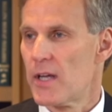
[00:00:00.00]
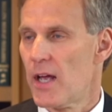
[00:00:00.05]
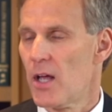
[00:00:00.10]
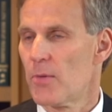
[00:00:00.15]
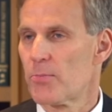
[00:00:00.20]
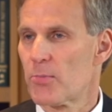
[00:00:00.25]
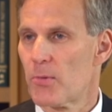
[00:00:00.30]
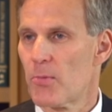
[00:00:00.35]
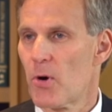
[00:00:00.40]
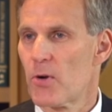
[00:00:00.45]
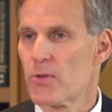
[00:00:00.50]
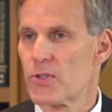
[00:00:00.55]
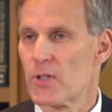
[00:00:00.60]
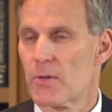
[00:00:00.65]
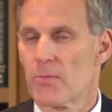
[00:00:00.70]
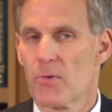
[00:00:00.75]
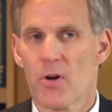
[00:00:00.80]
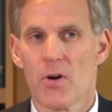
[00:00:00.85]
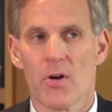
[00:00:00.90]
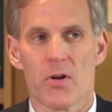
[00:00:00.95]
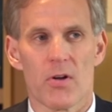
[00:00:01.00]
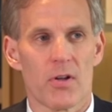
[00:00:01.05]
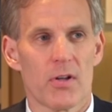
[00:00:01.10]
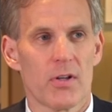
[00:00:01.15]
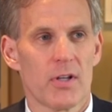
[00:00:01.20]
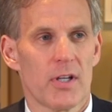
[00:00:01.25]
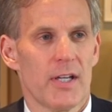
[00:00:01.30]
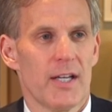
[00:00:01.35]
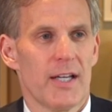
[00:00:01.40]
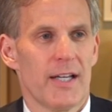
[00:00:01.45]
help promote some
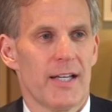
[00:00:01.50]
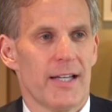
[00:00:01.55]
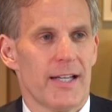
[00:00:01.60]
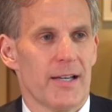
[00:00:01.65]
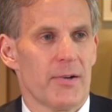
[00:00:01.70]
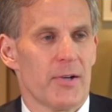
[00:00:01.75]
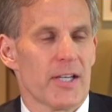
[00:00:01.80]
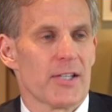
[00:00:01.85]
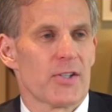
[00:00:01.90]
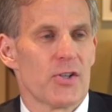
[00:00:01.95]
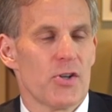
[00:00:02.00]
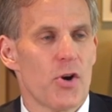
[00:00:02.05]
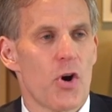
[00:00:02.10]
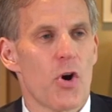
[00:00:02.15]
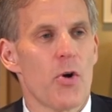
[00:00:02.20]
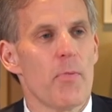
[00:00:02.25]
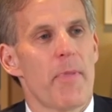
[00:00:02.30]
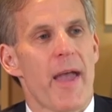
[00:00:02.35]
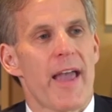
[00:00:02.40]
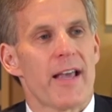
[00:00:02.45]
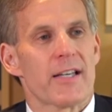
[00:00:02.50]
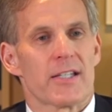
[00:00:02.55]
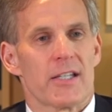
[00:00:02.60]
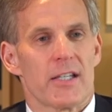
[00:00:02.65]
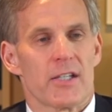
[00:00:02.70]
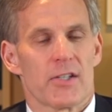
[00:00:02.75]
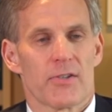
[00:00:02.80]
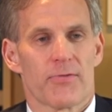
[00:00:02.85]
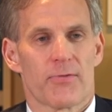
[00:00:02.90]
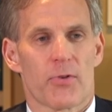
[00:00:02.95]
goal, has no
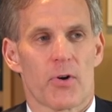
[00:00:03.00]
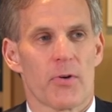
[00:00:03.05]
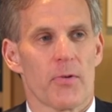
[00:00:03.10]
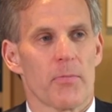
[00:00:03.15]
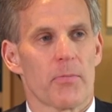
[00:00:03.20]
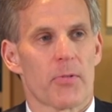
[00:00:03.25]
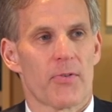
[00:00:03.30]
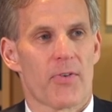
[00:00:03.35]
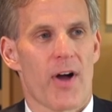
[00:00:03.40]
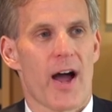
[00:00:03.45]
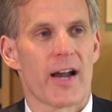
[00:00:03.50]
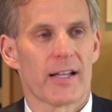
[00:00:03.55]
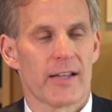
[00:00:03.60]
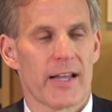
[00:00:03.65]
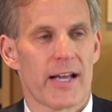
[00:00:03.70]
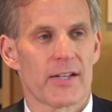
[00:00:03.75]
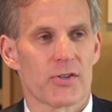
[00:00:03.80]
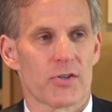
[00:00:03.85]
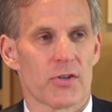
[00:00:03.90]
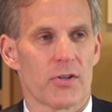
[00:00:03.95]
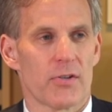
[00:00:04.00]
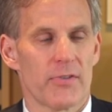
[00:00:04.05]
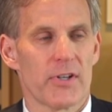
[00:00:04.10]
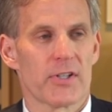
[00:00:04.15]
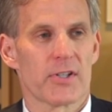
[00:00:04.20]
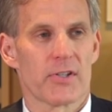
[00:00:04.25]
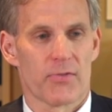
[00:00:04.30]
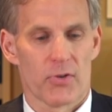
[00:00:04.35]
basis for providing that service,